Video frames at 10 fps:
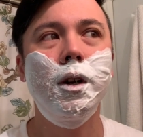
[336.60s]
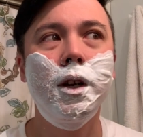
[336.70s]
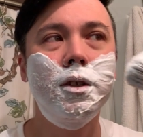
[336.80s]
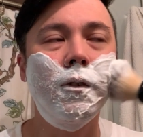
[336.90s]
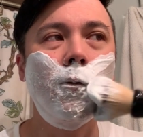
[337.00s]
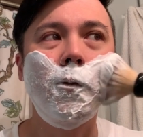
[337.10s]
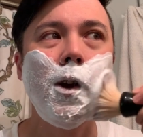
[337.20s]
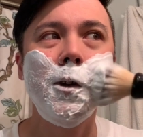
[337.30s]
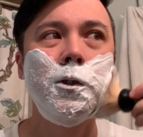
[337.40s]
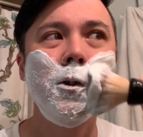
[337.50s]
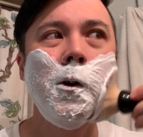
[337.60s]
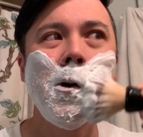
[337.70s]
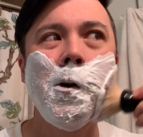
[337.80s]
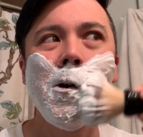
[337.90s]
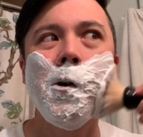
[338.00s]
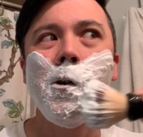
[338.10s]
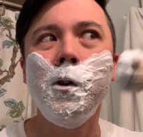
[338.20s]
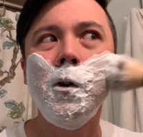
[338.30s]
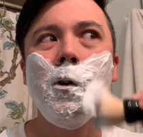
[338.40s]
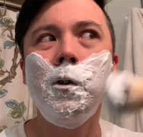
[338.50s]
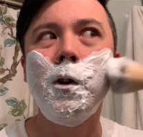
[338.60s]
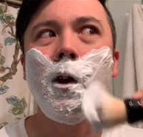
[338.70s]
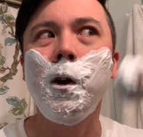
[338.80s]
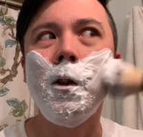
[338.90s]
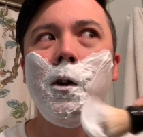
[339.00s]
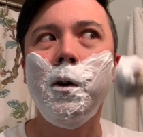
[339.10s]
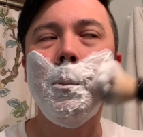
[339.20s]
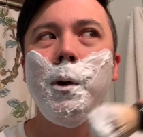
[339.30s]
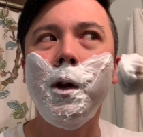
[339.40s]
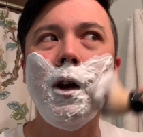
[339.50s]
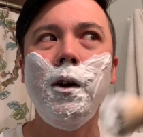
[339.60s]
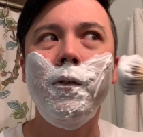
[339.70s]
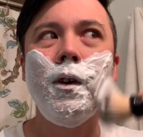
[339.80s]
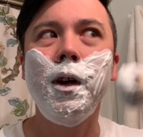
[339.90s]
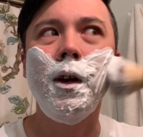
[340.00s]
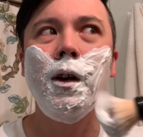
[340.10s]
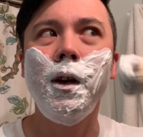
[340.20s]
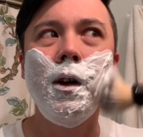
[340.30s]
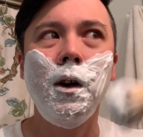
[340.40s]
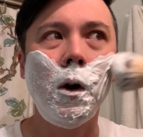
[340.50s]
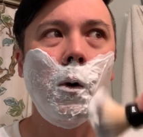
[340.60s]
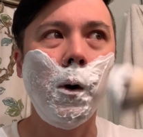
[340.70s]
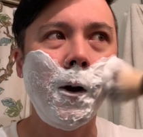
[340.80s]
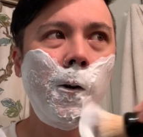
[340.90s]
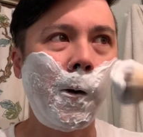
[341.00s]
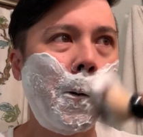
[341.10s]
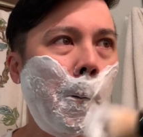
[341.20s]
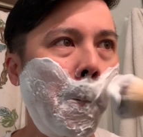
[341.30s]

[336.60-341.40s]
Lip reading: nice and fresh. You get a little bit of a aquatic,